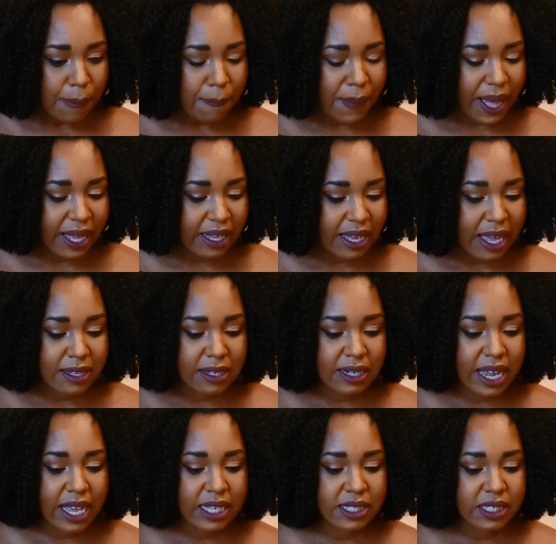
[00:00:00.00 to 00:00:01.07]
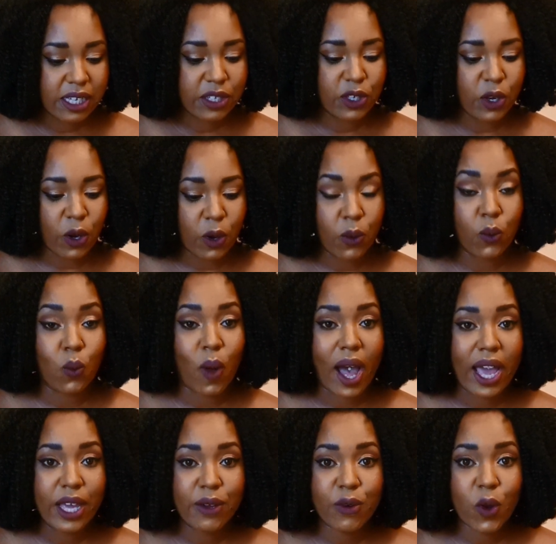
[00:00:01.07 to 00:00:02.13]
By analyzing your
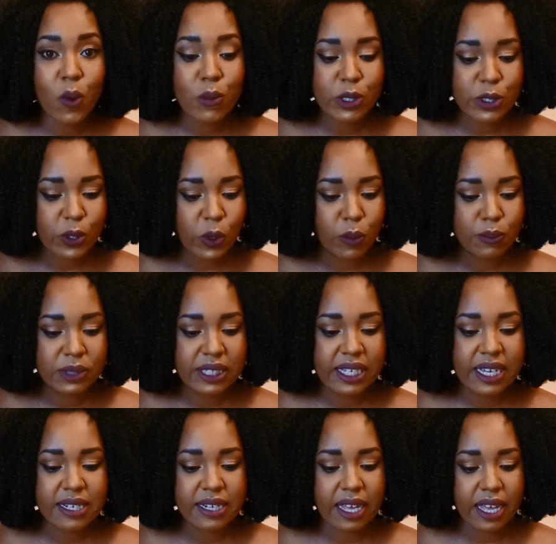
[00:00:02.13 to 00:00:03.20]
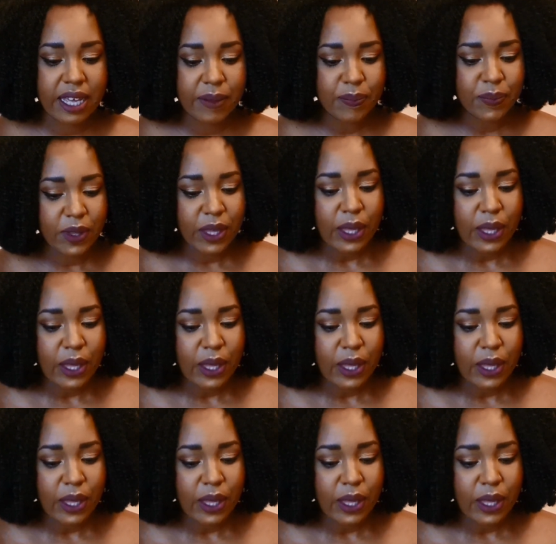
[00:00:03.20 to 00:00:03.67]
Y chromosome DNA,